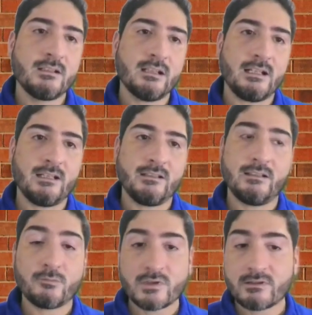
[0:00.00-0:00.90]
and
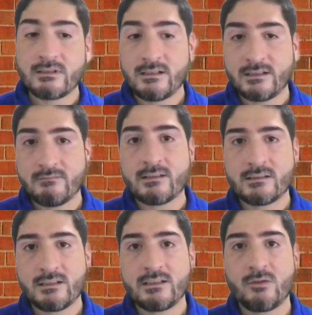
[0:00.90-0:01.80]
it was really a
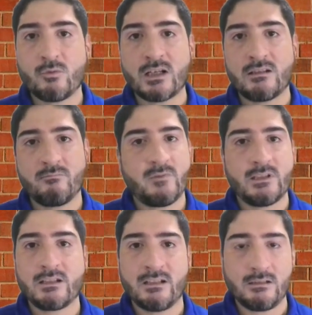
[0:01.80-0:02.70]
devastating one
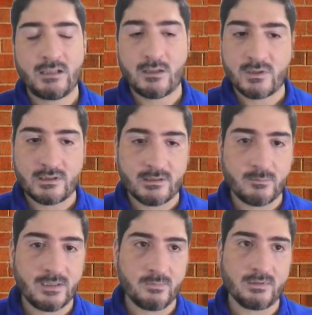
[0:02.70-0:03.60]
which killed thousands of
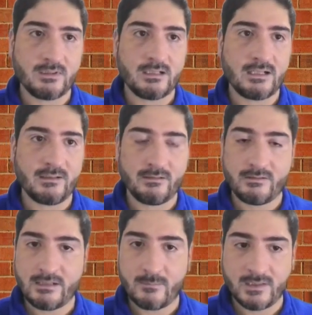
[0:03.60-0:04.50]
people and
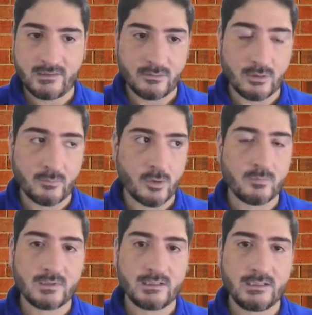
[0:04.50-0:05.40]
damaged a lot of
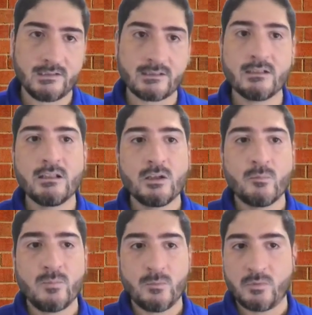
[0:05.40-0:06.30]
properties.
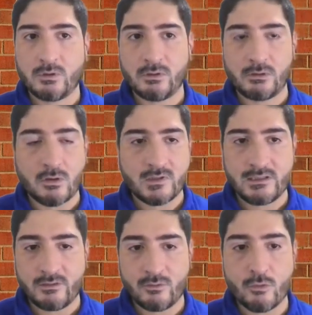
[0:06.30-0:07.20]
People lost
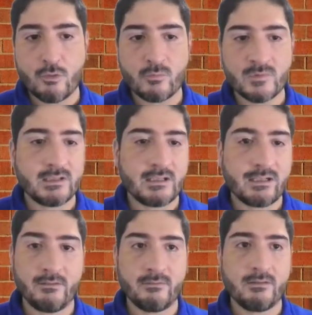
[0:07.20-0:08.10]
their homes,
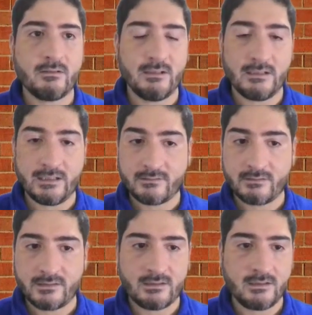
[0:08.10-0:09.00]
and
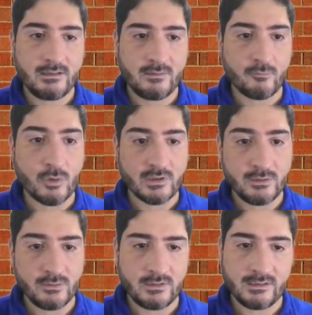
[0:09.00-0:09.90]
electricity, water
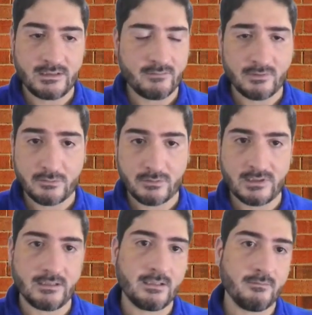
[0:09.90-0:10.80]
utilities were not
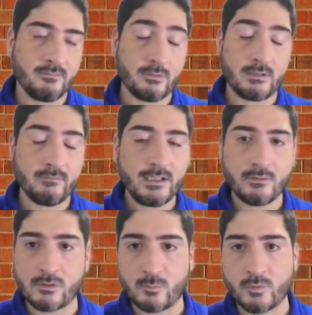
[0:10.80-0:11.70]
there even for a week
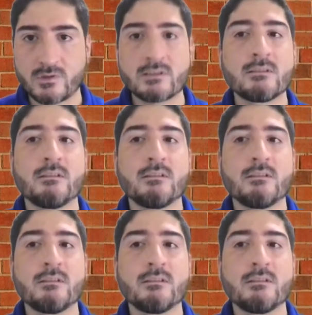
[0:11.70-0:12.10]
almost.